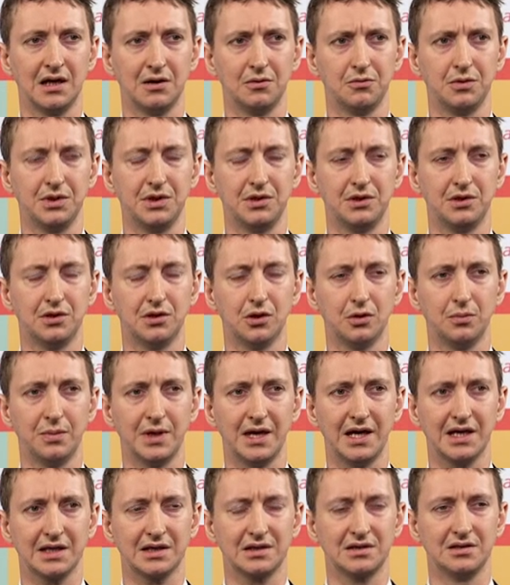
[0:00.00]
When you go
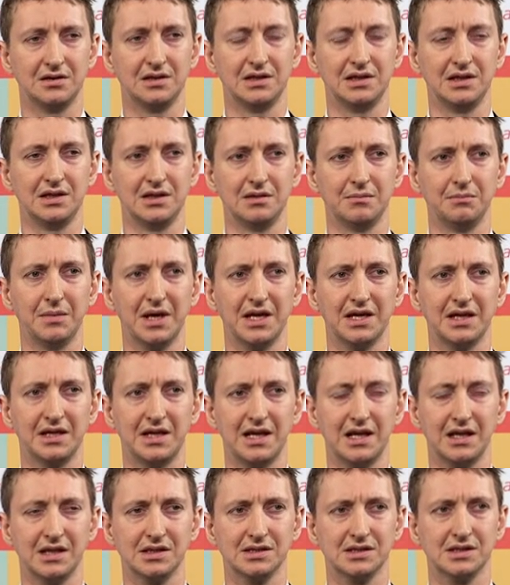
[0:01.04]
back to the
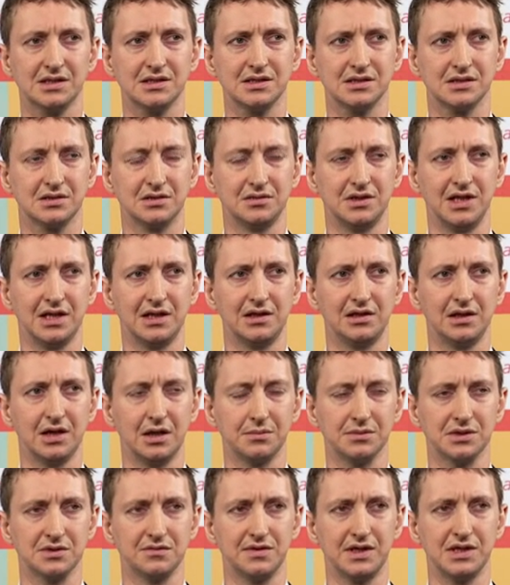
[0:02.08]
meta-analysis, so taking the
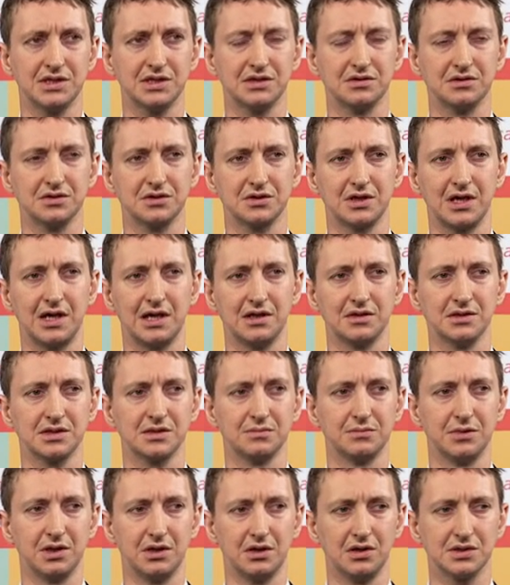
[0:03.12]
observational trials,
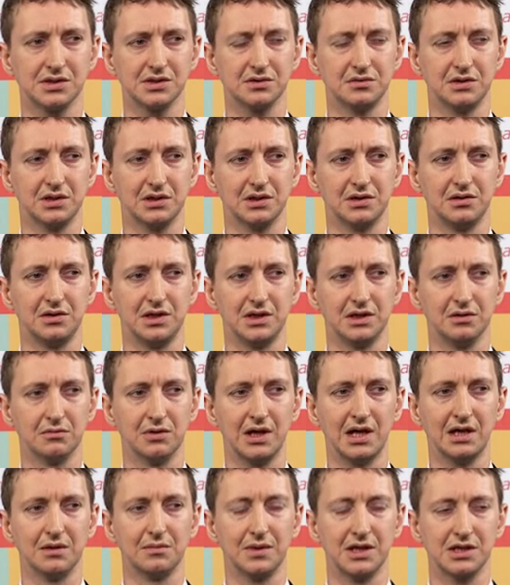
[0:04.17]
but also including the
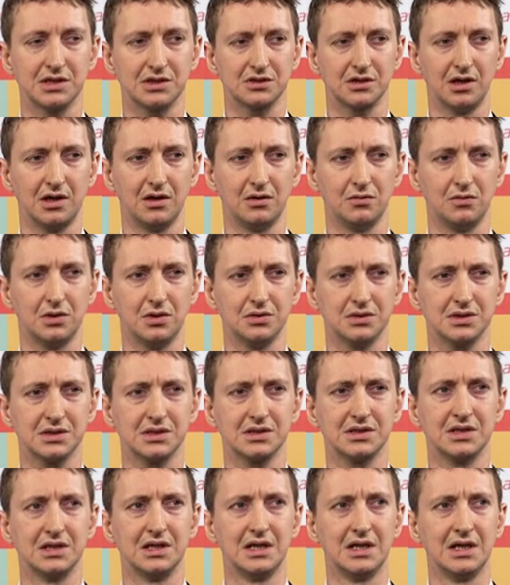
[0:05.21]
randomized trial
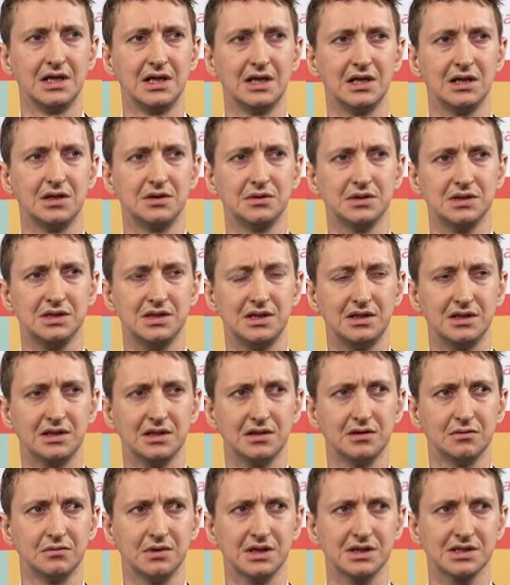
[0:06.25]
WOEST, you see
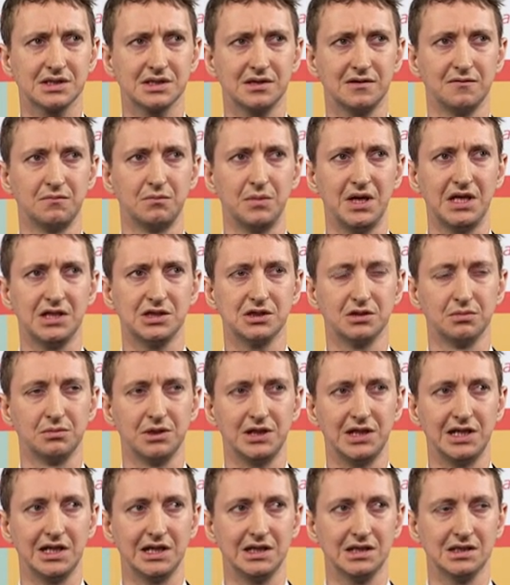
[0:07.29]
that the risk of major
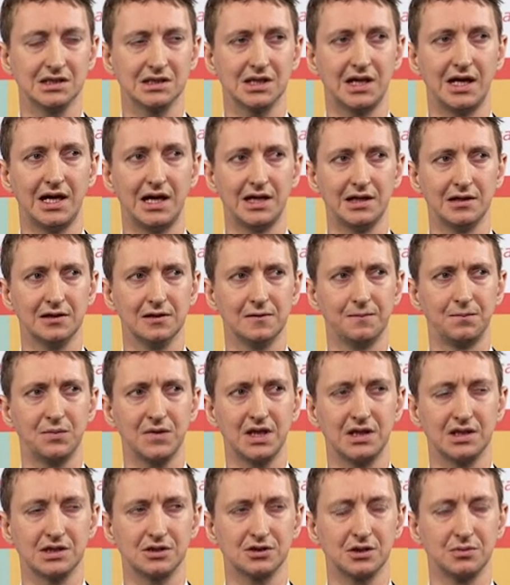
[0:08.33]
bleeding is higher
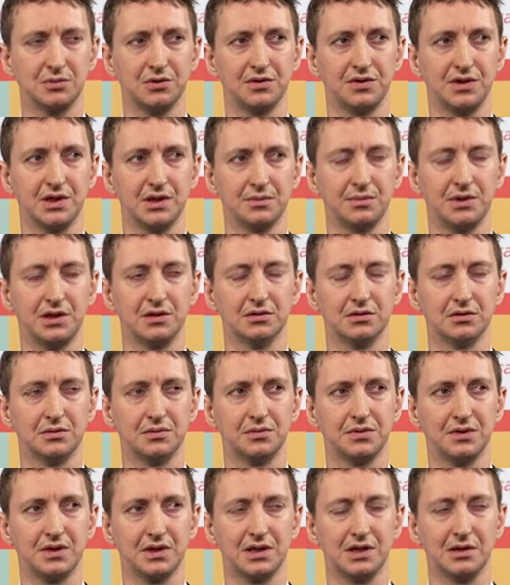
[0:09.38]
in the triple therapy
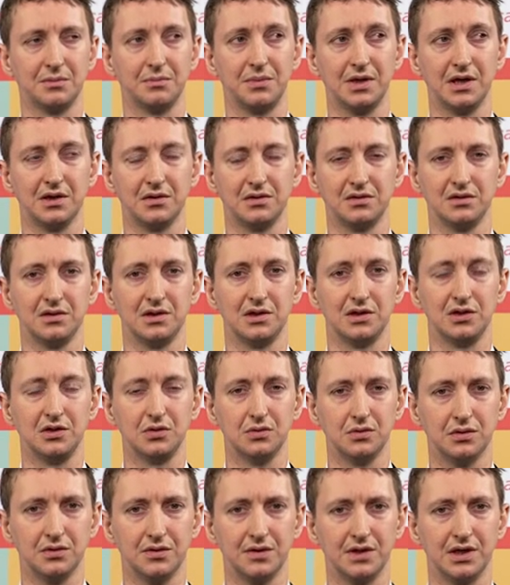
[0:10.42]
group compared to the
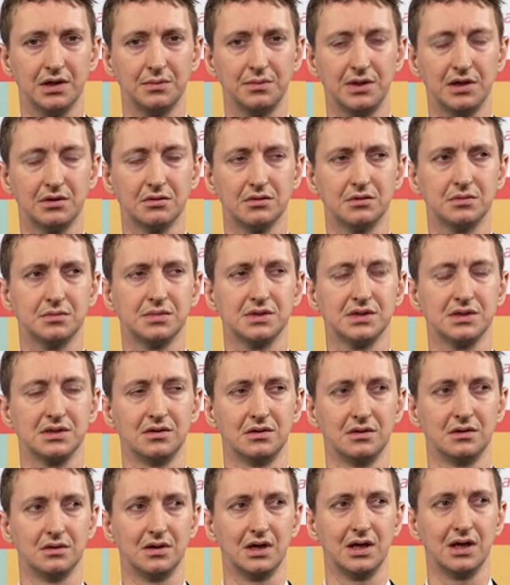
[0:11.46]
dual therapy group,
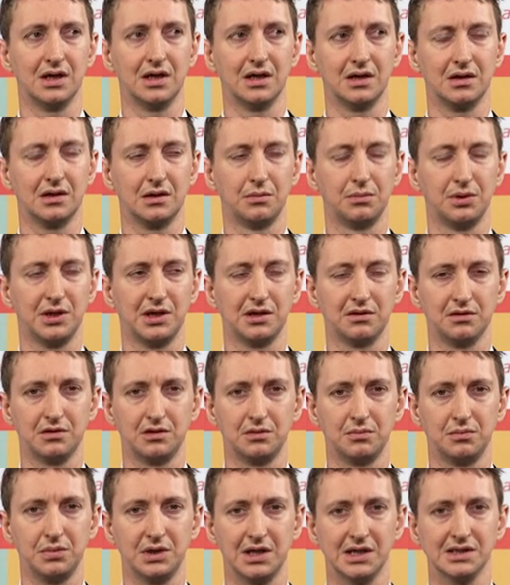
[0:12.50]
so
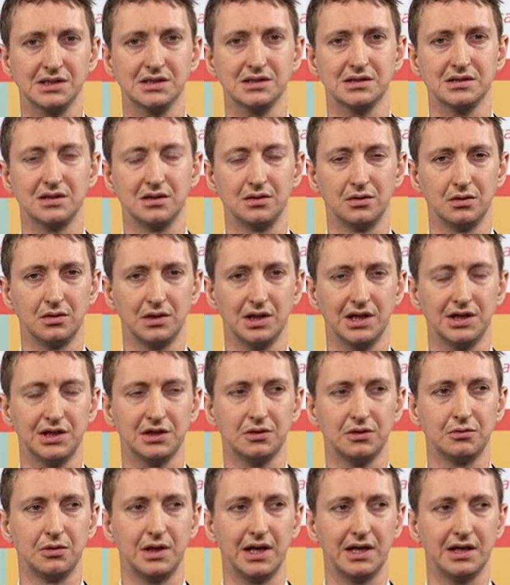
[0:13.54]
clopidogrel plus an oral
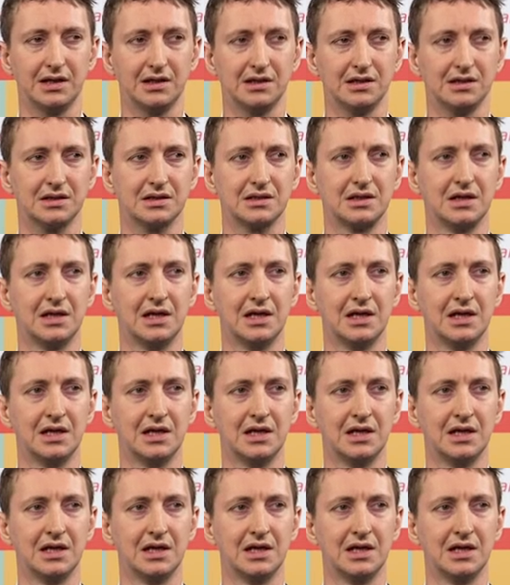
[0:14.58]
anticoagulant.